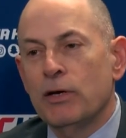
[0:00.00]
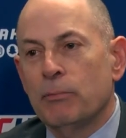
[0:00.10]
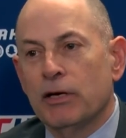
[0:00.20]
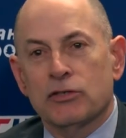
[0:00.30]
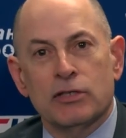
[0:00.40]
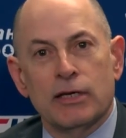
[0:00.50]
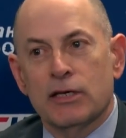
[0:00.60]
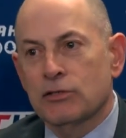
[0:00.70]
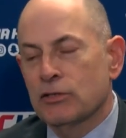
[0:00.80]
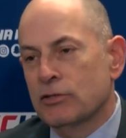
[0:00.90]
biggest thing
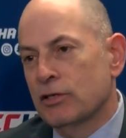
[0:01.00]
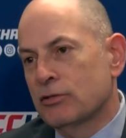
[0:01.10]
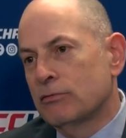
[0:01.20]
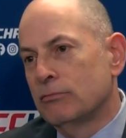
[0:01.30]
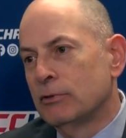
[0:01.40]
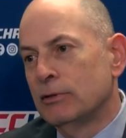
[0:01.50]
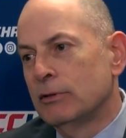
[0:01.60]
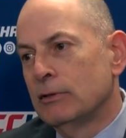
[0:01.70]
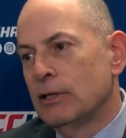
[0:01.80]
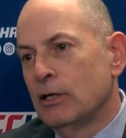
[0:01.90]
is just,
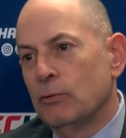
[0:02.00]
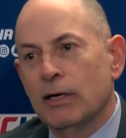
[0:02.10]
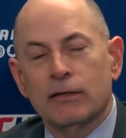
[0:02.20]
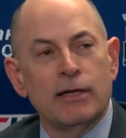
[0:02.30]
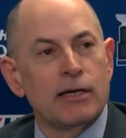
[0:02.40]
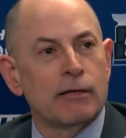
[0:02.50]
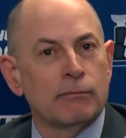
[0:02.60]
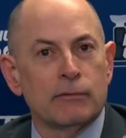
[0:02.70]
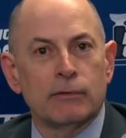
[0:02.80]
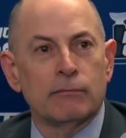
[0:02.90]
you know, we got to
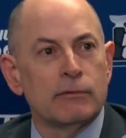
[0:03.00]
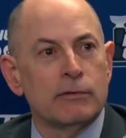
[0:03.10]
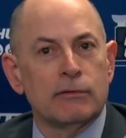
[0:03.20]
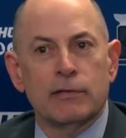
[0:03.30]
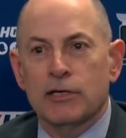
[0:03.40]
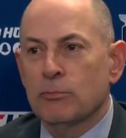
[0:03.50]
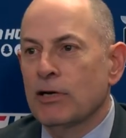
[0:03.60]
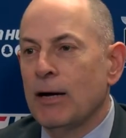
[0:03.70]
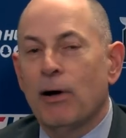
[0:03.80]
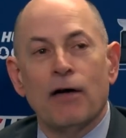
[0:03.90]
take some
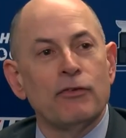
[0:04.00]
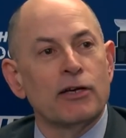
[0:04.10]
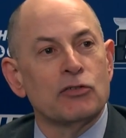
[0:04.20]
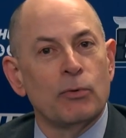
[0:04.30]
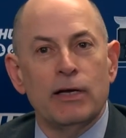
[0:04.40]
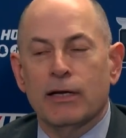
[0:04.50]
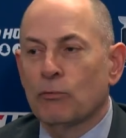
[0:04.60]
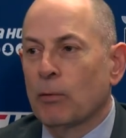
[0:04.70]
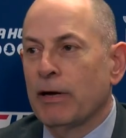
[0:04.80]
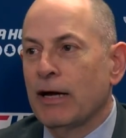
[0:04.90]
time off next week,
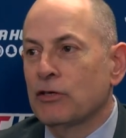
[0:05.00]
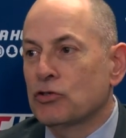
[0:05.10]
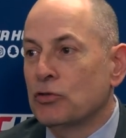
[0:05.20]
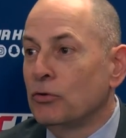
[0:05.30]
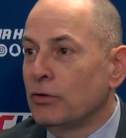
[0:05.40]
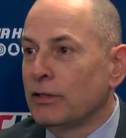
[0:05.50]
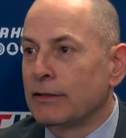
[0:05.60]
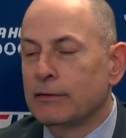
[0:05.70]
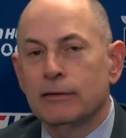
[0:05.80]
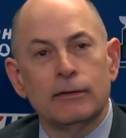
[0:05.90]
and we're back in school,
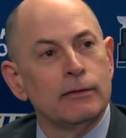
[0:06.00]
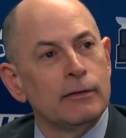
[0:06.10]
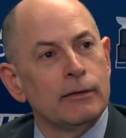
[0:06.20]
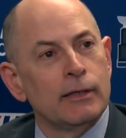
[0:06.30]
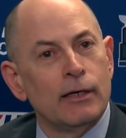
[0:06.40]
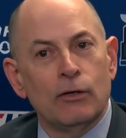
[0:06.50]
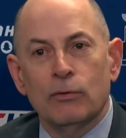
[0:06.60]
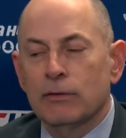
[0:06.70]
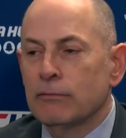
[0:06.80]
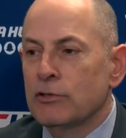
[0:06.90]
and you
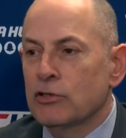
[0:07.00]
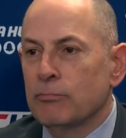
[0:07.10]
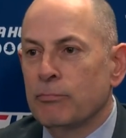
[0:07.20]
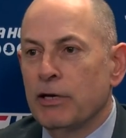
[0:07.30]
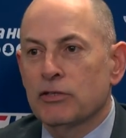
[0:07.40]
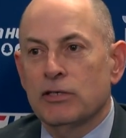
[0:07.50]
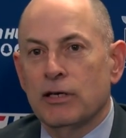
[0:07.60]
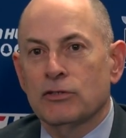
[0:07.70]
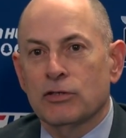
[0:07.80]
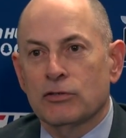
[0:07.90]
know, and just biggest
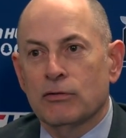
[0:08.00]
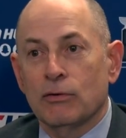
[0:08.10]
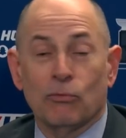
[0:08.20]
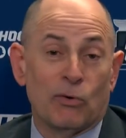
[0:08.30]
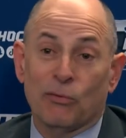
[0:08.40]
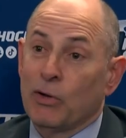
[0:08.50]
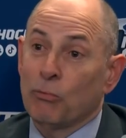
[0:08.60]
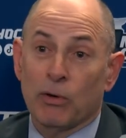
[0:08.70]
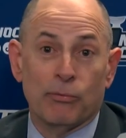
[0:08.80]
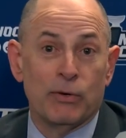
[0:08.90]
thing is
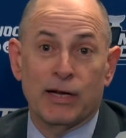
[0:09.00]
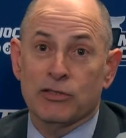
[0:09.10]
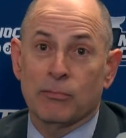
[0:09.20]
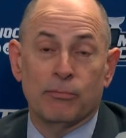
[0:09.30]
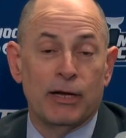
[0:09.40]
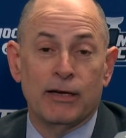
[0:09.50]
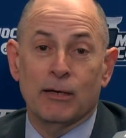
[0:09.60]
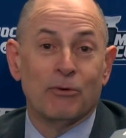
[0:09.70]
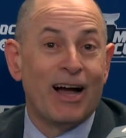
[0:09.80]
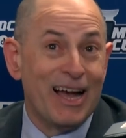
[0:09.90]
we got some banged
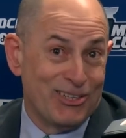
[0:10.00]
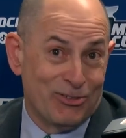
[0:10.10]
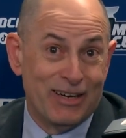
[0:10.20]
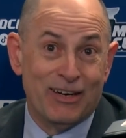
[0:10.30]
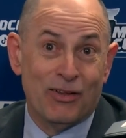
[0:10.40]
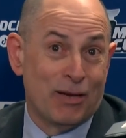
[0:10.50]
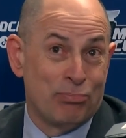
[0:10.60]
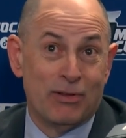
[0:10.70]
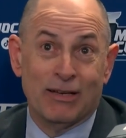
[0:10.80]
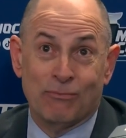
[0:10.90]
up guys right now
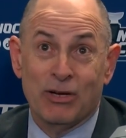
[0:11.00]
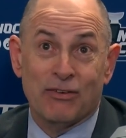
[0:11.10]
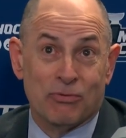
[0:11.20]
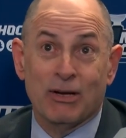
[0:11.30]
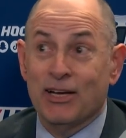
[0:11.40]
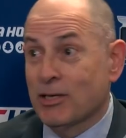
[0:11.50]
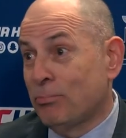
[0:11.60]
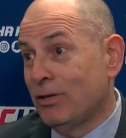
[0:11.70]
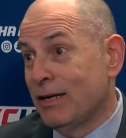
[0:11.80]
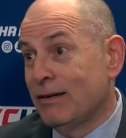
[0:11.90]
that we have some guys that
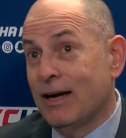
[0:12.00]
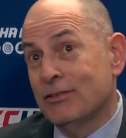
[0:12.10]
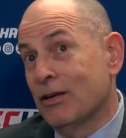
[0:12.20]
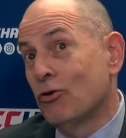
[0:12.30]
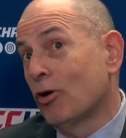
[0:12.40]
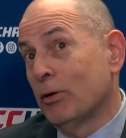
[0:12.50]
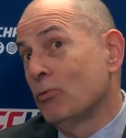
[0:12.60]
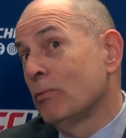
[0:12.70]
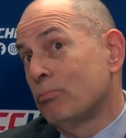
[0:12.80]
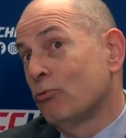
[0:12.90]
played guys that normally
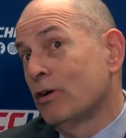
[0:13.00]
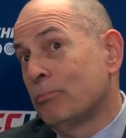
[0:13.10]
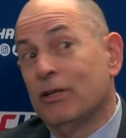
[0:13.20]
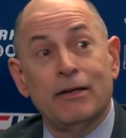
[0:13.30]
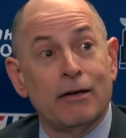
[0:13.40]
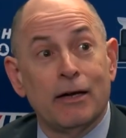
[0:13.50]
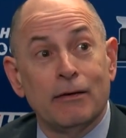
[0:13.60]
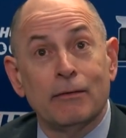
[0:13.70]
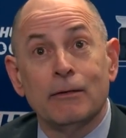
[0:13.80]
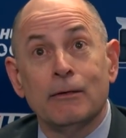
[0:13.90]
wouldn't have played tonight.